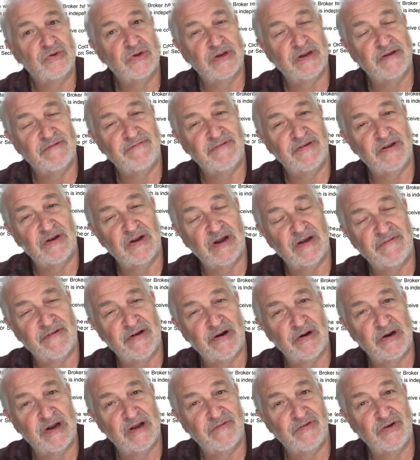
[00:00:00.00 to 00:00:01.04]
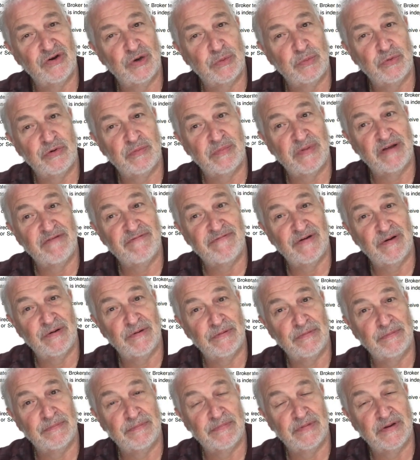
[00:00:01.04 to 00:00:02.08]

If I don't have your number in my phone,